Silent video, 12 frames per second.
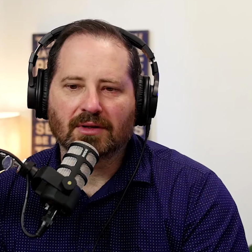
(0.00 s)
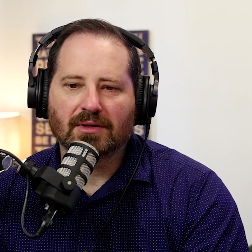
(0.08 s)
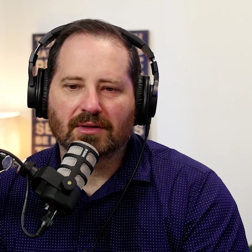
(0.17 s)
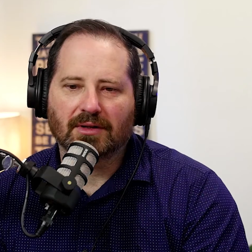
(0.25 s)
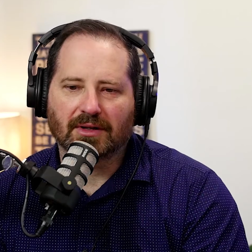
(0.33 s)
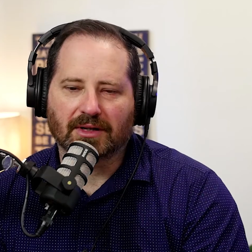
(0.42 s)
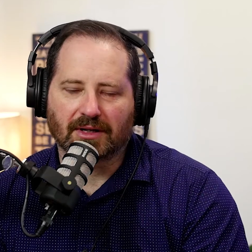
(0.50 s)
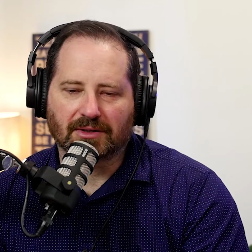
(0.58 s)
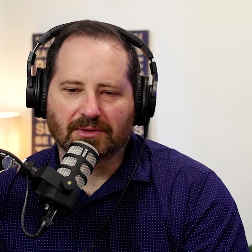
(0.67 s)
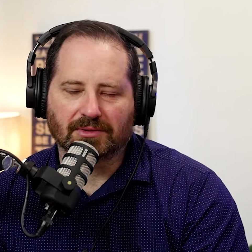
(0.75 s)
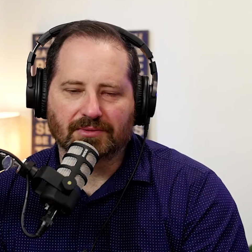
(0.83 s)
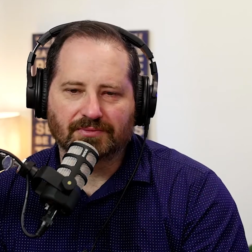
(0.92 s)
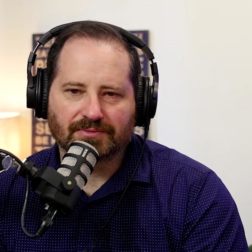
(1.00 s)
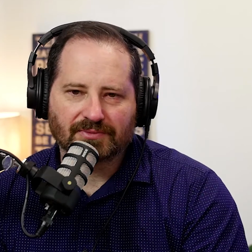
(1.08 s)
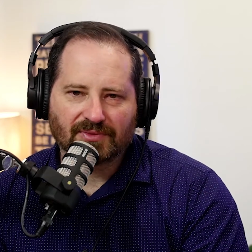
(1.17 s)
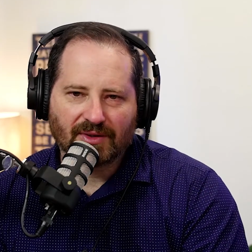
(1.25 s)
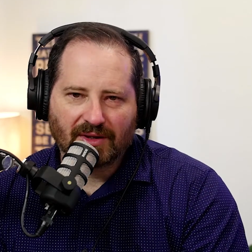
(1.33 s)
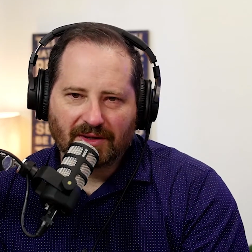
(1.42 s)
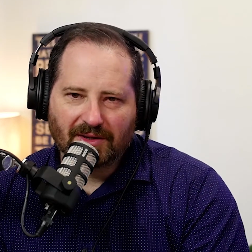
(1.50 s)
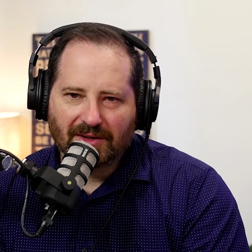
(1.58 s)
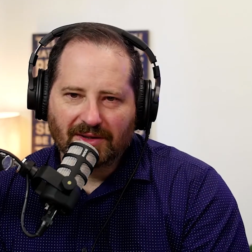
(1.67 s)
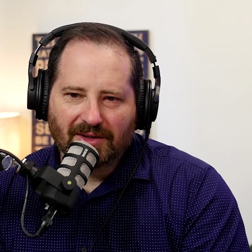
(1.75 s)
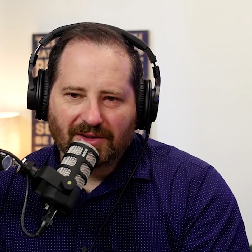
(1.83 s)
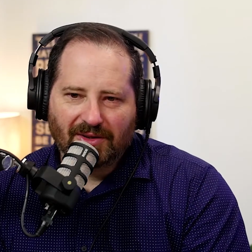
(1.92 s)
Okay, cool.
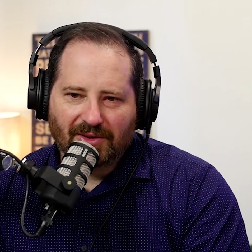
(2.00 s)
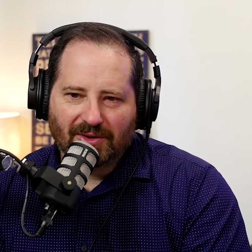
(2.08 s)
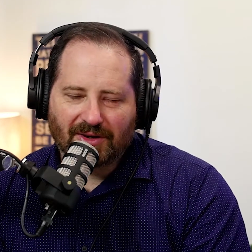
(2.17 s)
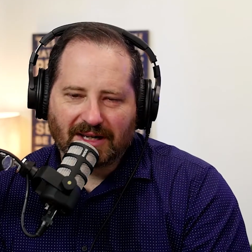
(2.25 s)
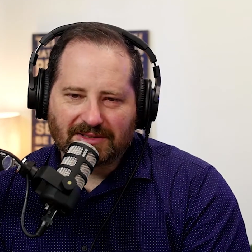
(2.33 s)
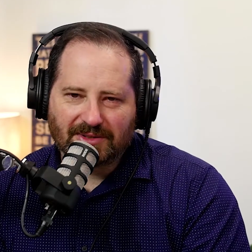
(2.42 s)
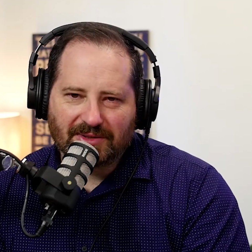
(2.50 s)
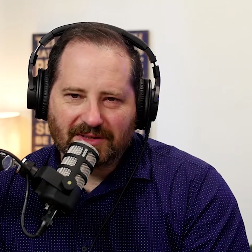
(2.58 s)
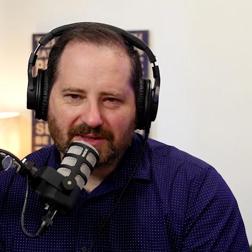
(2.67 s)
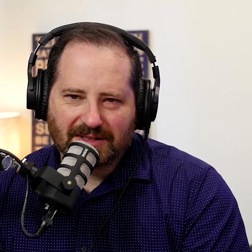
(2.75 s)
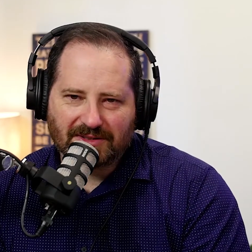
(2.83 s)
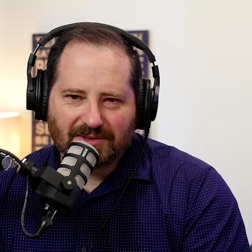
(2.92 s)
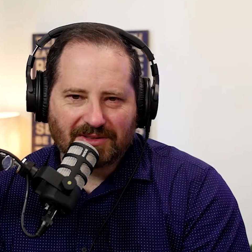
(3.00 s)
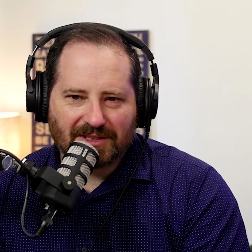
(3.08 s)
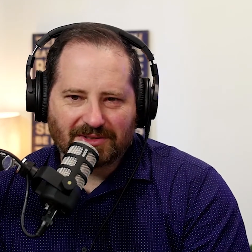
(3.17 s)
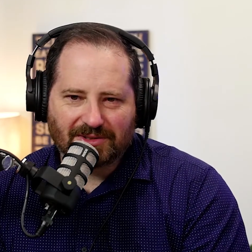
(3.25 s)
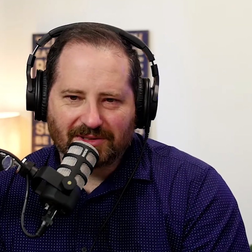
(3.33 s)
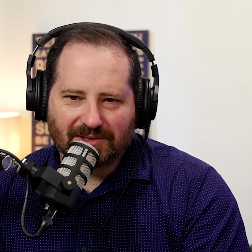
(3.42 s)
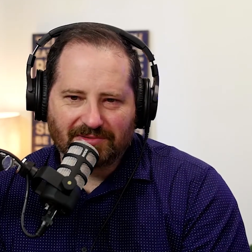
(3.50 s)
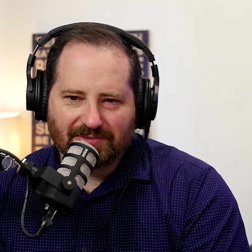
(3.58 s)
All right, so I think that's a good intro for